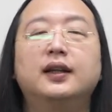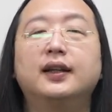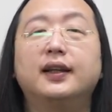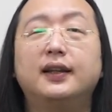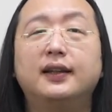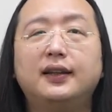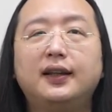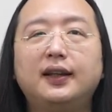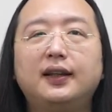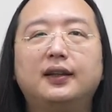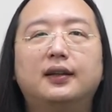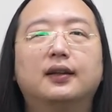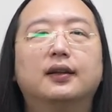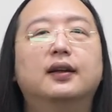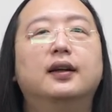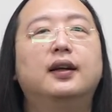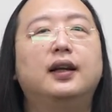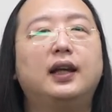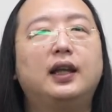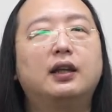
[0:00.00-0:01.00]
Indeed,
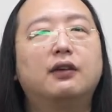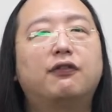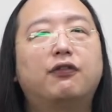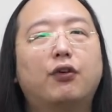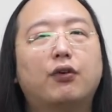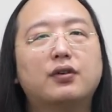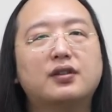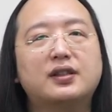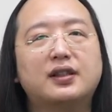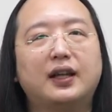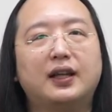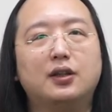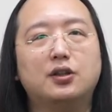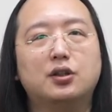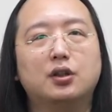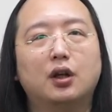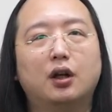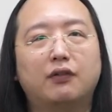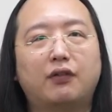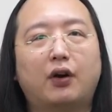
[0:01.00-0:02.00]
in the fourth
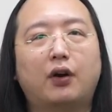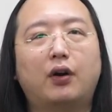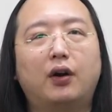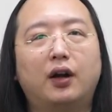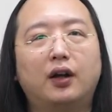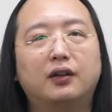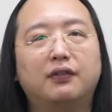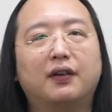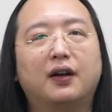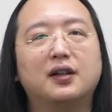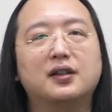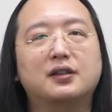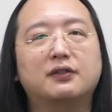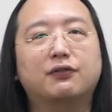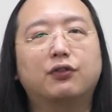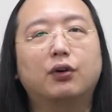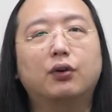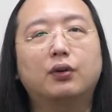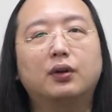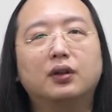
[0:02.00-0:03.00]
stage of our advanced
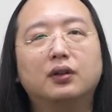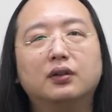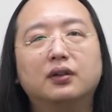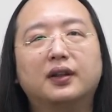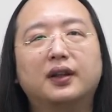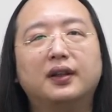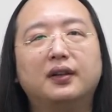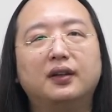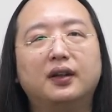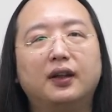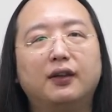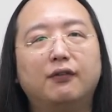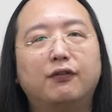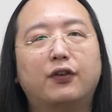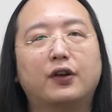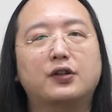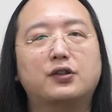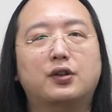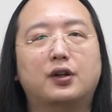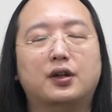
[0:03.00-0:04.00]
forward-looking
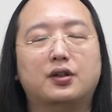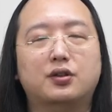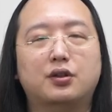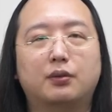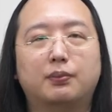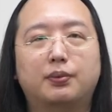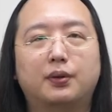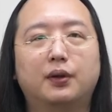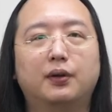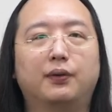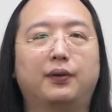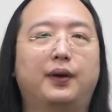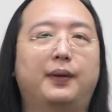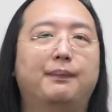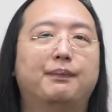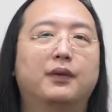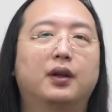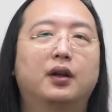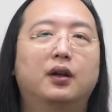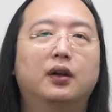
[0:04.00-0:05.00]
infrastructure program,
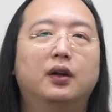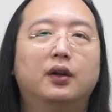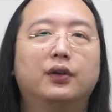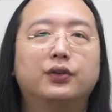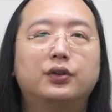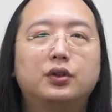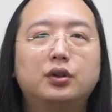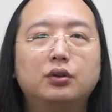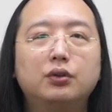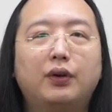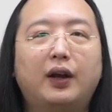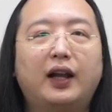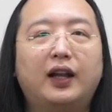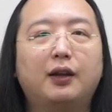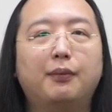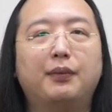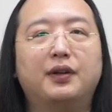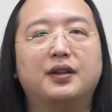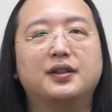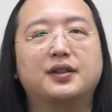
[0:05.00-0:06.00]
two
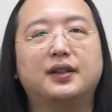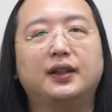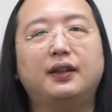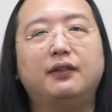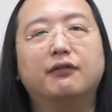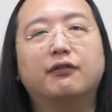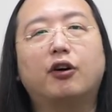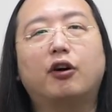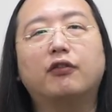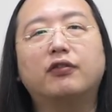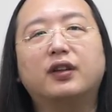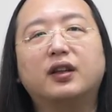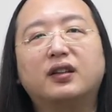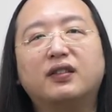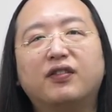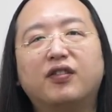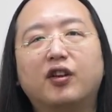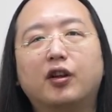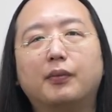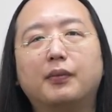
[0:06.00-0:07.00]
elements involve the
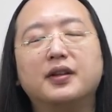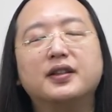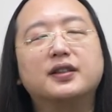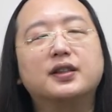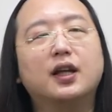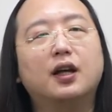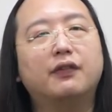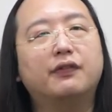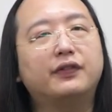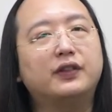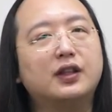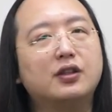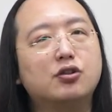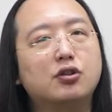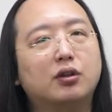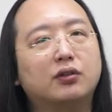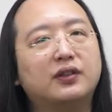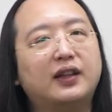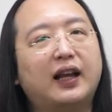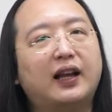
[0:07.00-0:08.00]
developments of
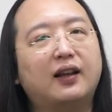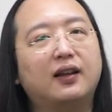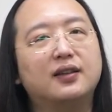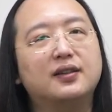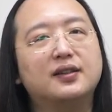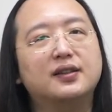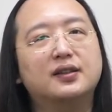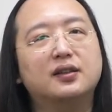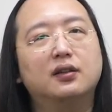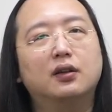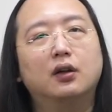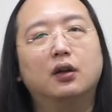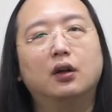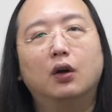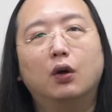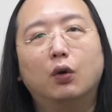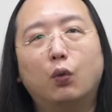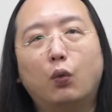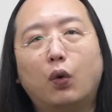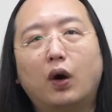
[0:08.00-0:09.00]
digital talents.
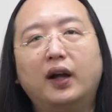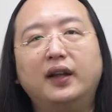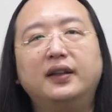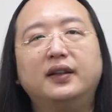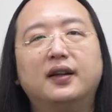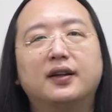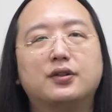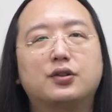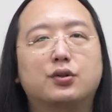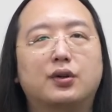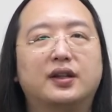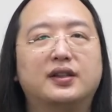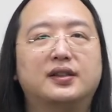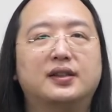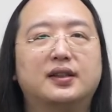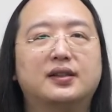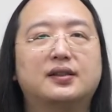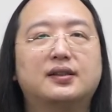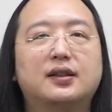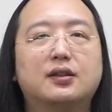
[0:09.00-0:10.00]
One
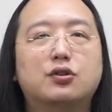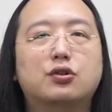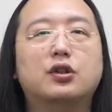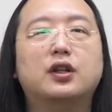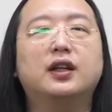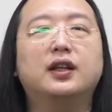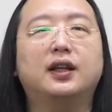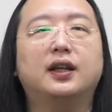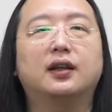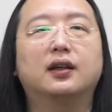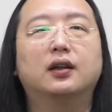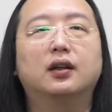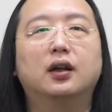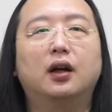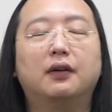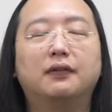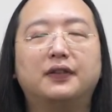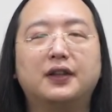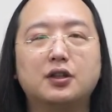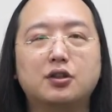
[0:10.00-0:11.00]
addresses the training
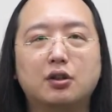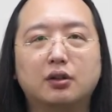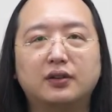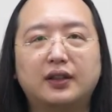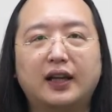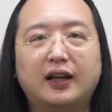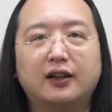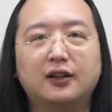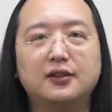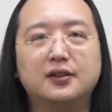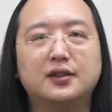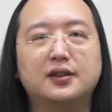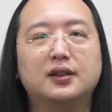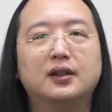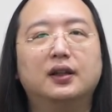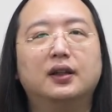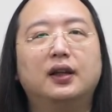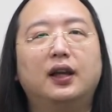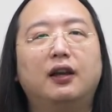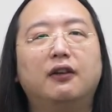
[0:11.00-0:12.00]
of digital talent
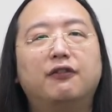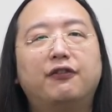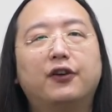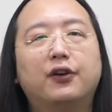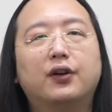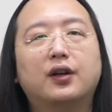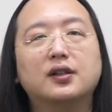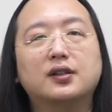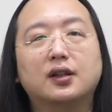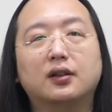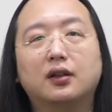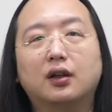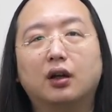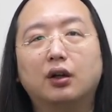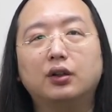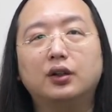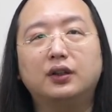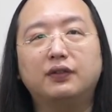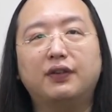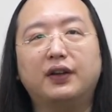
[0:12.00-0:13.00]
and focus on
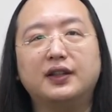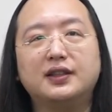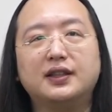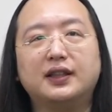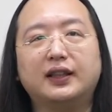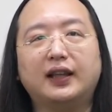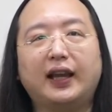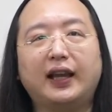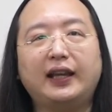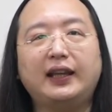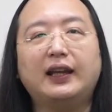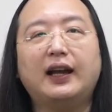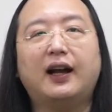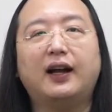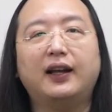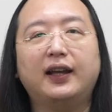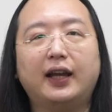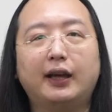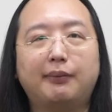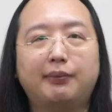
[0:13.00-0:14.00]
cultivating
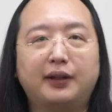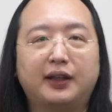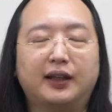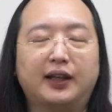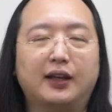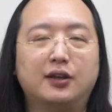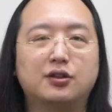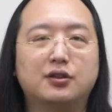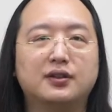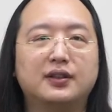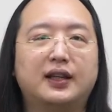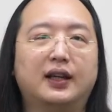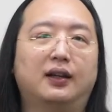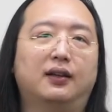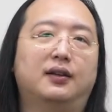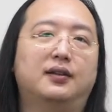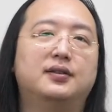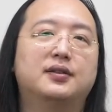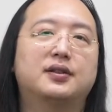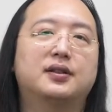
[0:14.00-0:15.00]
AI application
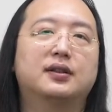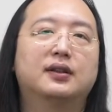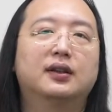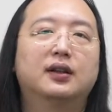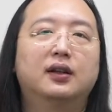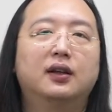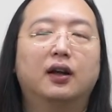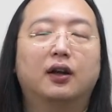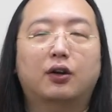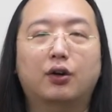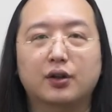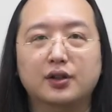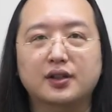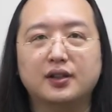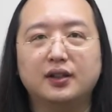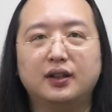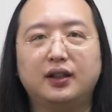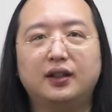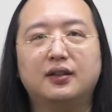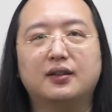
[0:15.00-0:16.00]
talent
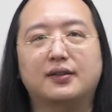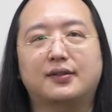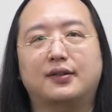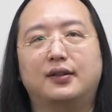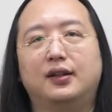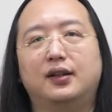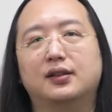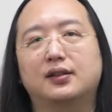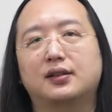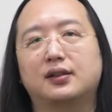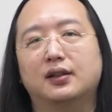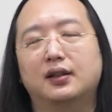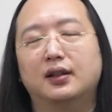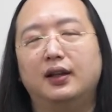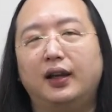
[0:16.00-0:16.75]
across industries.